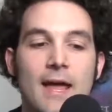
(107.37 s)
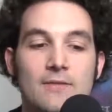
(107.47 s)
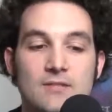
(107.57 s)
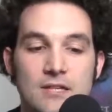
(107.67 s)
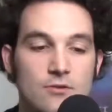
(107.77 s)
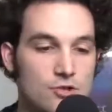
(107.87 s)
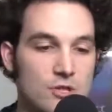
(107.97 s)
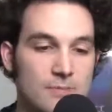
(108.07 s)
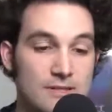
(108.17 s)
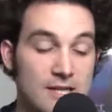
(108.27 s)
have seen their
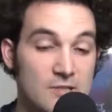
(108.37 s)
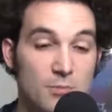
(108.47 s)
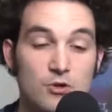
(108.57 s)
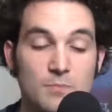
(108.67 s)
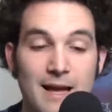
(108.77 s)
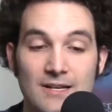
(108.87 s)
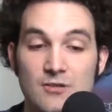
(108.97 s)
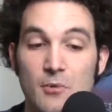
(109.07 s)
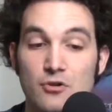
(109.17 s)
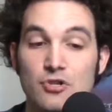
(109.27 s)
shipment dates pushed back
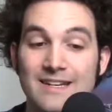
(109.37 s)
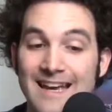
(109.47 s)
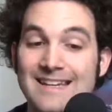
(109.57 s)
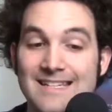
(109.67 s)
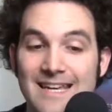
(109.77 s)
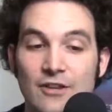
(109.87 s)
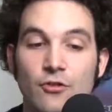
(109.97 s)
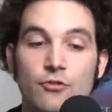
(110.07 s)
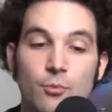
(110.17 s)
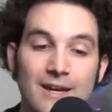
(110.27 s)
to March 19th,
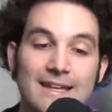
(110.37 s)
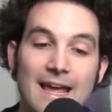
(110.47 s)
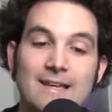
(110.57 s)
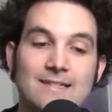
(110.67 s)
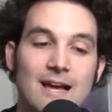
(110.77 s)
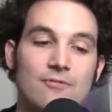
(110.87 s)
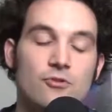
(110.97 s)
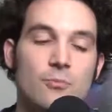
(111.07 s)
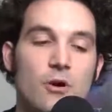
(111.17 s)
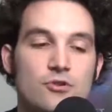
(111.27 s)
3 days
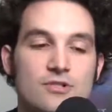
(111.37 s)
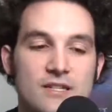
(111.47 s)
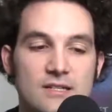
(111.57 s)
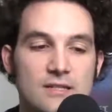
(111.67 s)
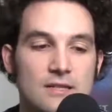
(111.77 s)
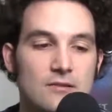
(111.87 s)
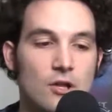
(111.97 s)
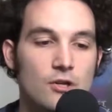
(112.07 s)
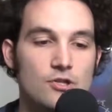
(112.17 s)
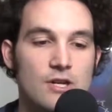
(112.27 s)
after the March 16th
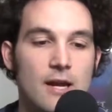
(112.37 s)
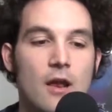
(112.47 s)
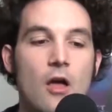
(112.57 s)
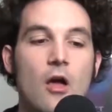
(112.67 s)
launch date.